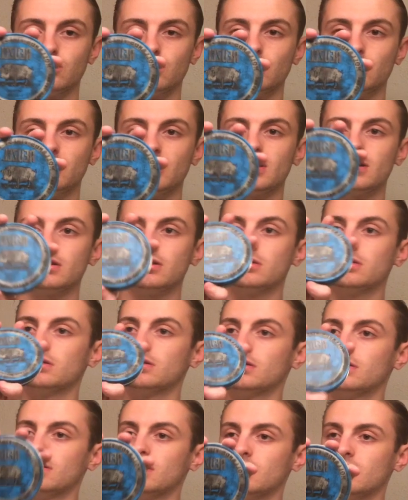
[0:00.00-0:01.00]
Reuzel,
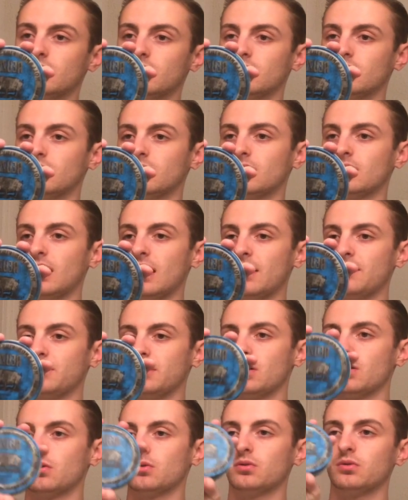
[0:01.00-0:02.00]

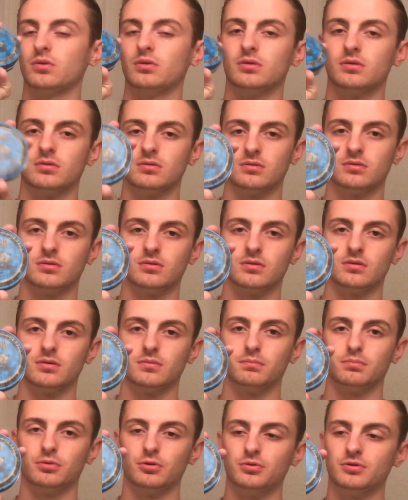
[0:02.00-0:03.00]
heavy hold,
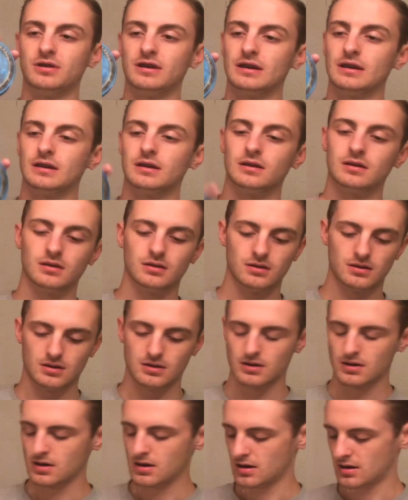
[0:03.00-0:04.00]
blue tin.
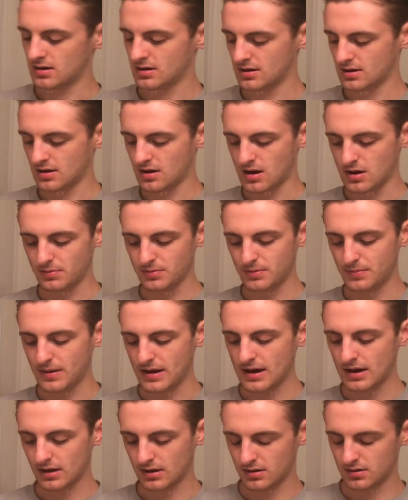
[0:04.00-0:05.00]
I'll be
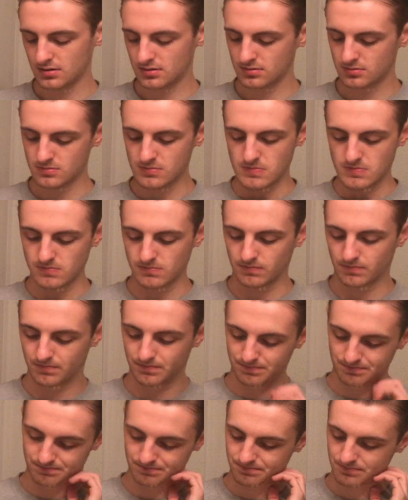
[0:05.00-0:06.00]
back.
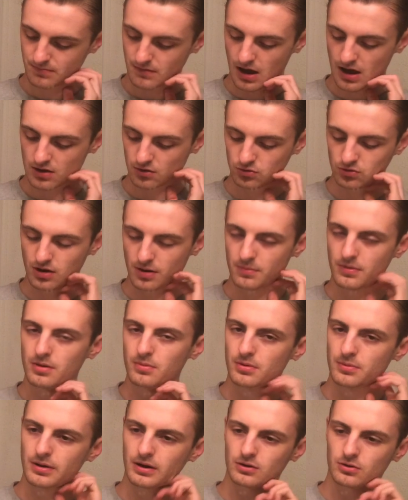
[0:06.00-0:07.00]
Actually, I may
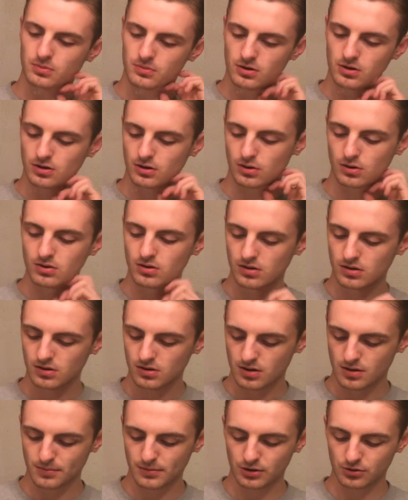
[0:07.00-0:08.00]
be back tomorrow.
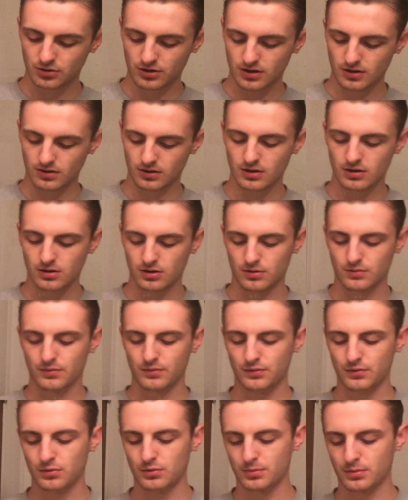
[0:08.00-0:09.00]
I may try and get in a
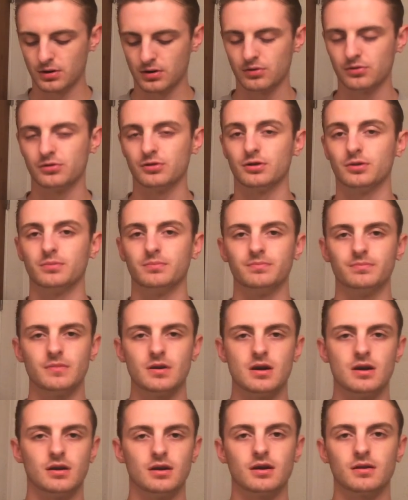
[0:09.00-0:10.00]
review tomorrow. So,
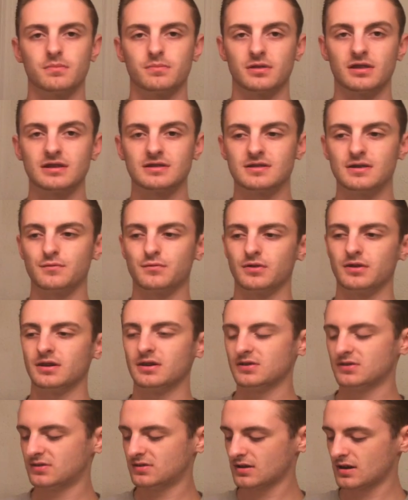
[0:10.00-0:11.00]
yeah, but that's it for
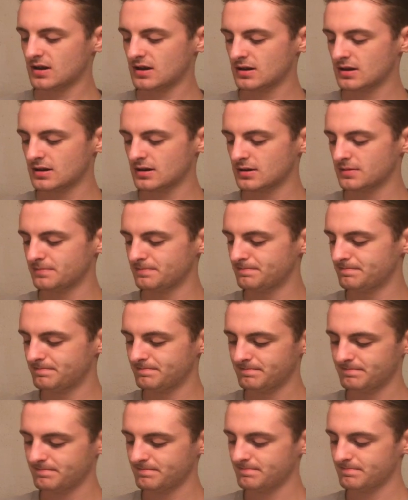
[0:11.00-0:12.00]
this.
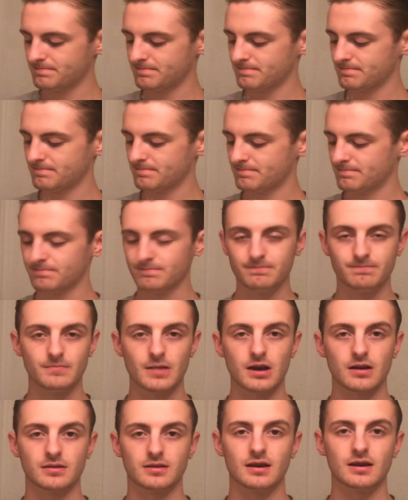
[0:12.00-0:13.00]

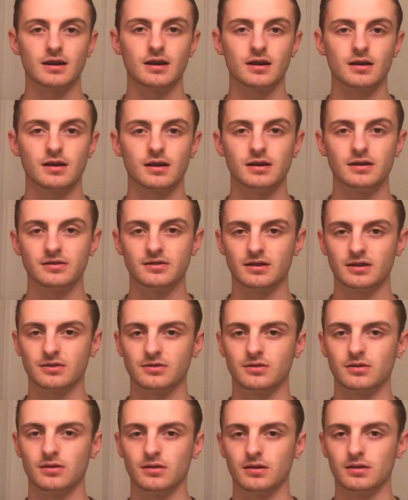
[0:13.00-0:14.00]
Yeah, take care, guys, and I'll
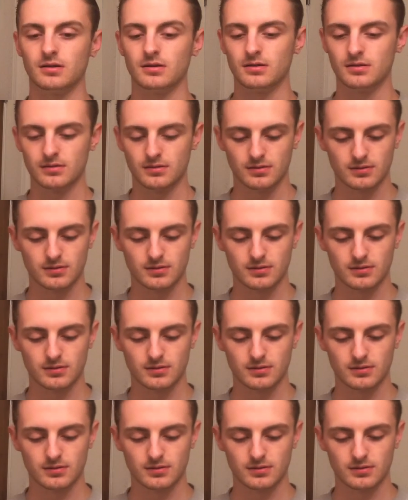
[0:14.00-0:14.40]
see you later.